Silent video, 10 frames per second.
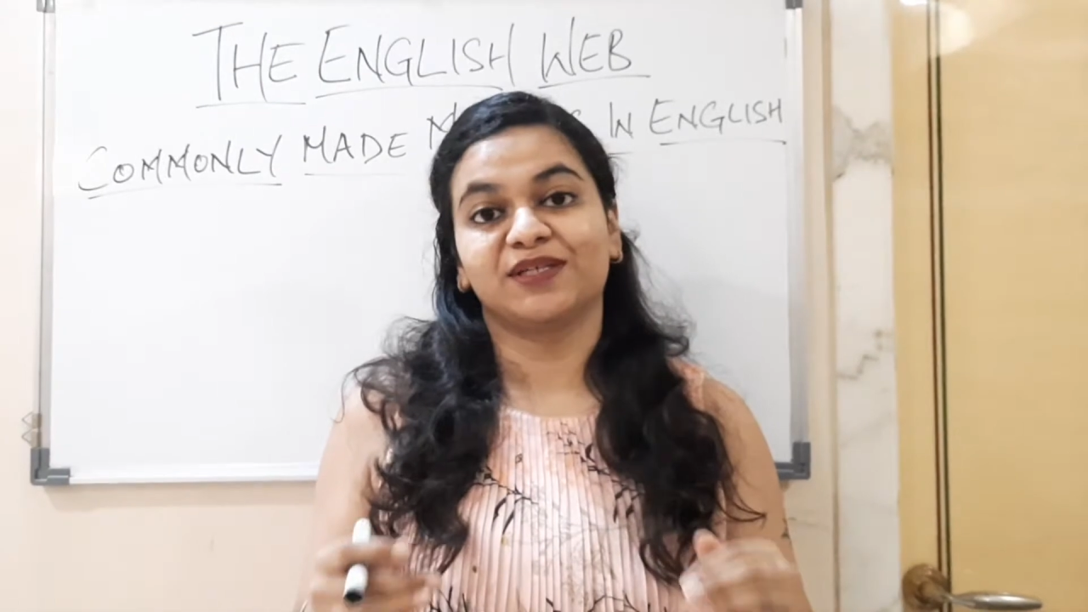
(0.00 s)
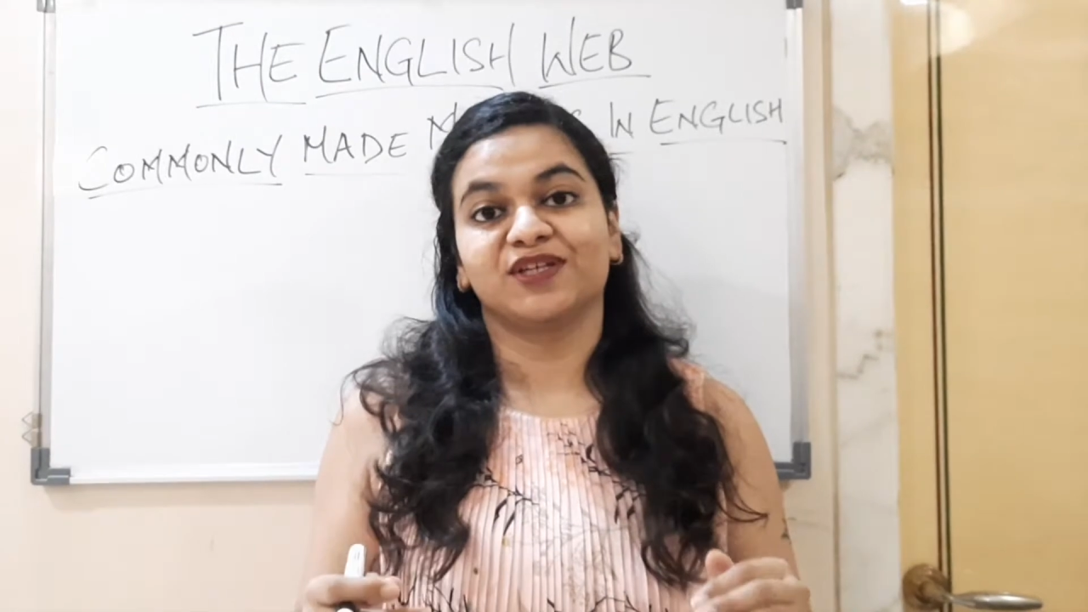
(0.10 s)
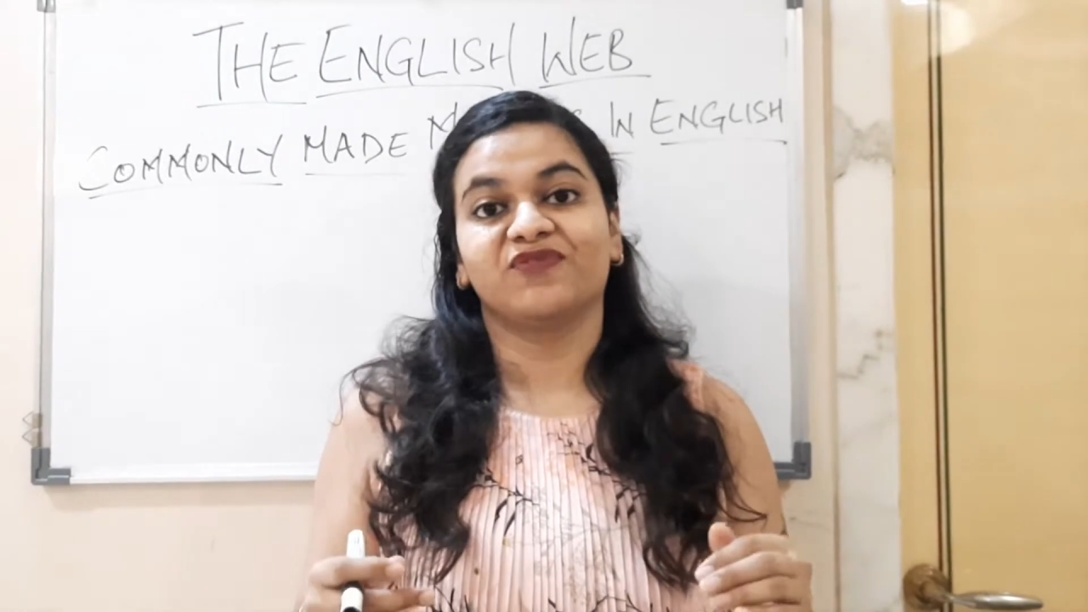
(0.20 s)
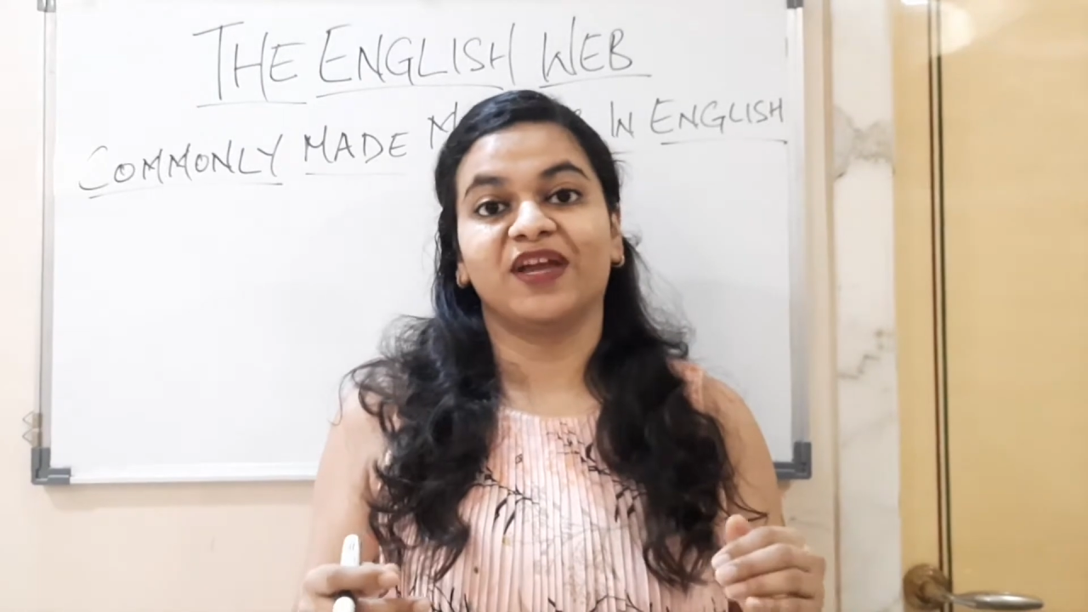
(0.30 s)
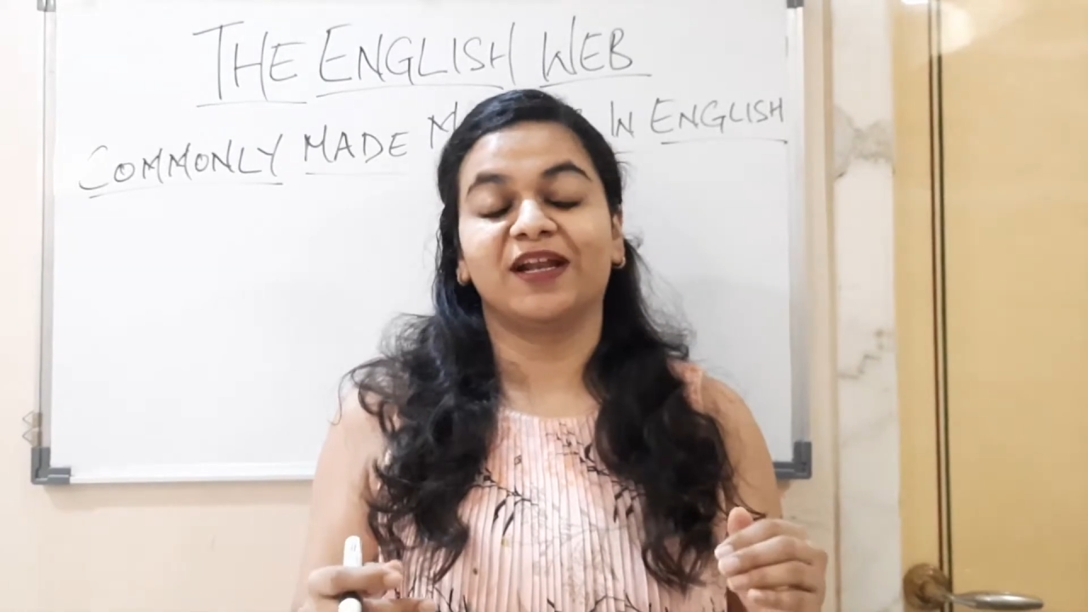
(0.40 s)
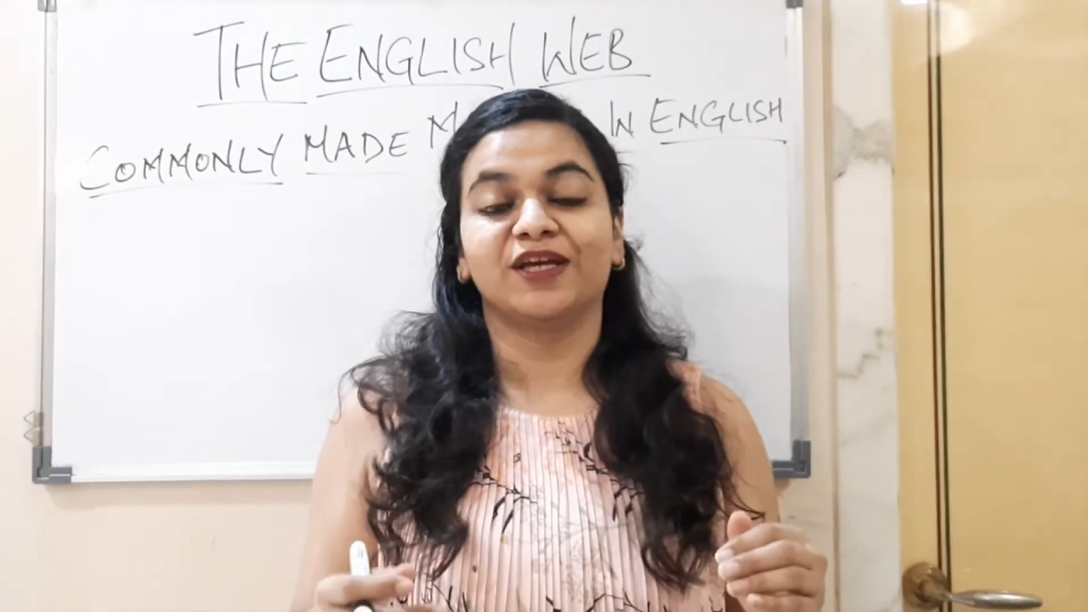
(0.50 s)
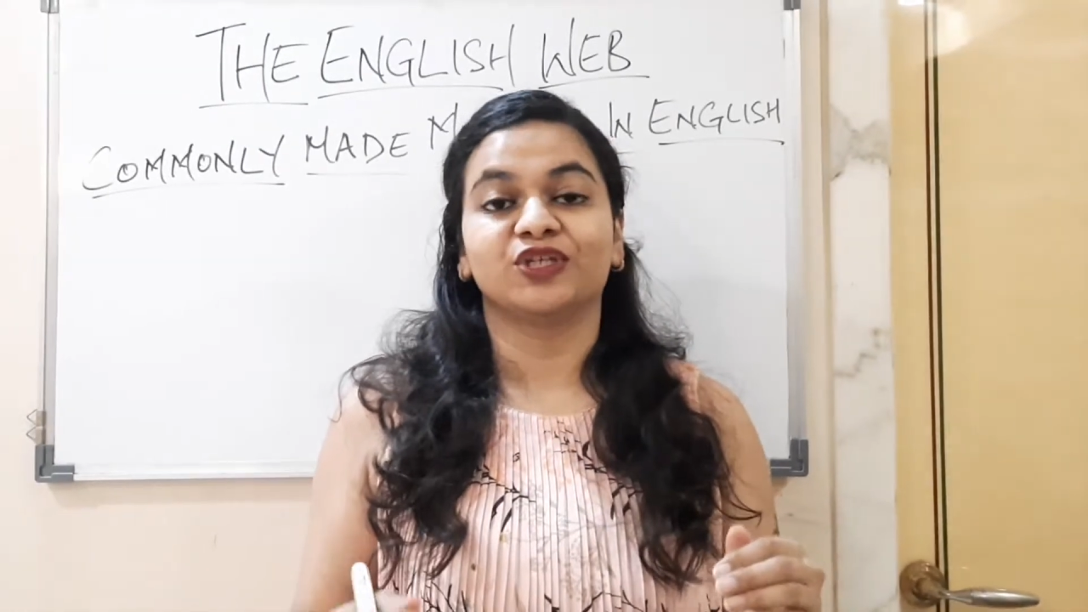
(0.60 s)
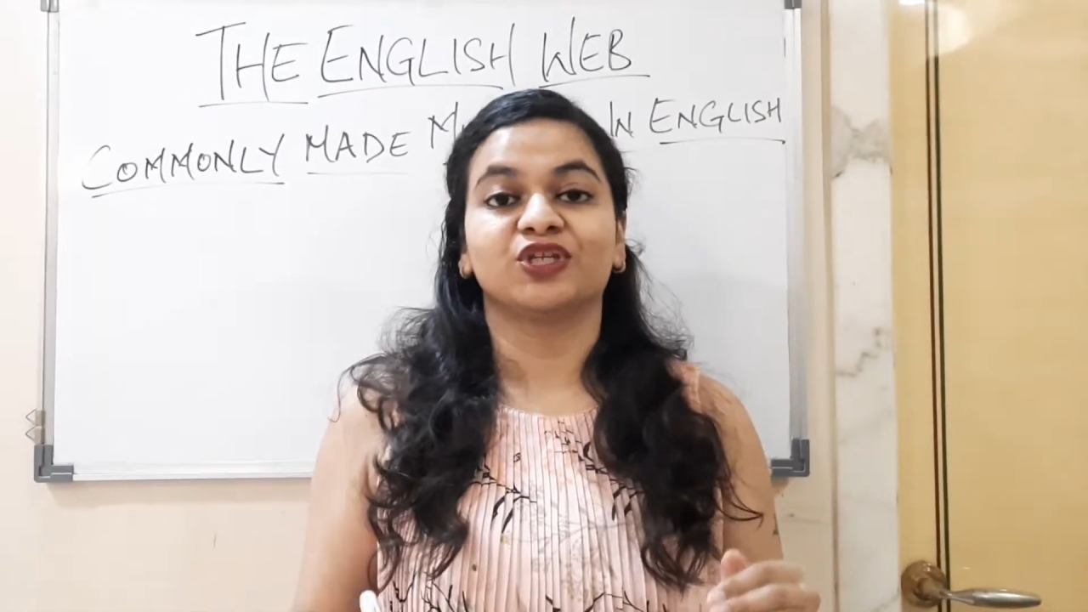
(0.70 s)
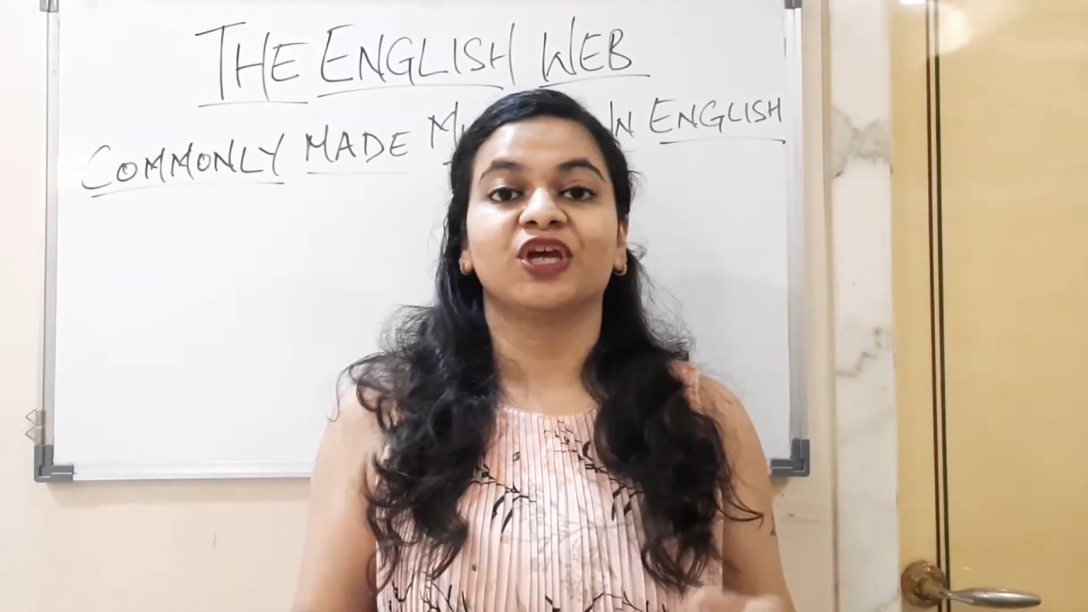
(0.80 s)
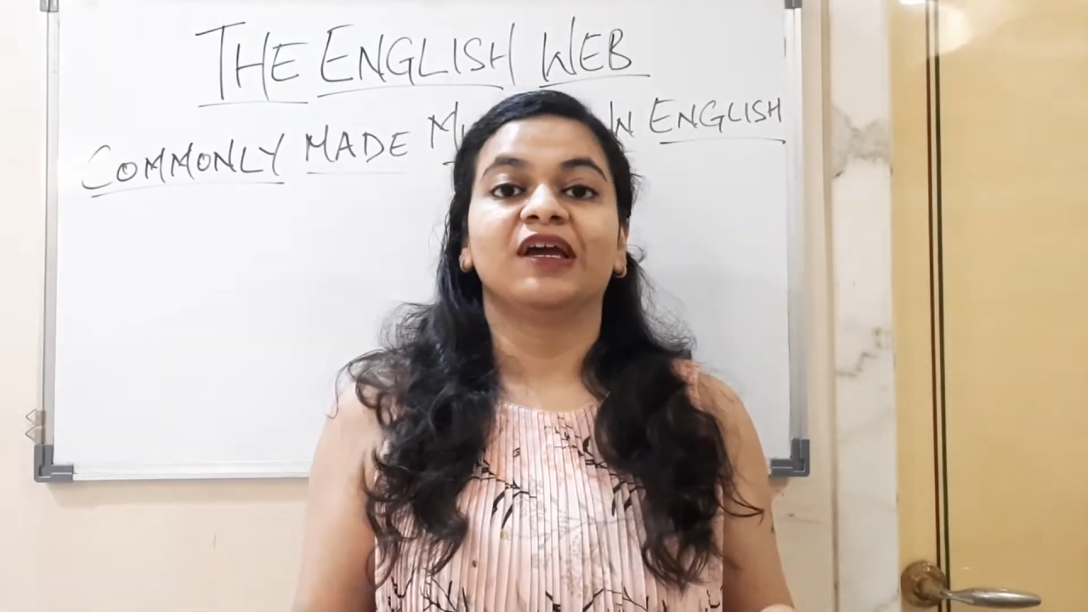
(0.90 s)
of English,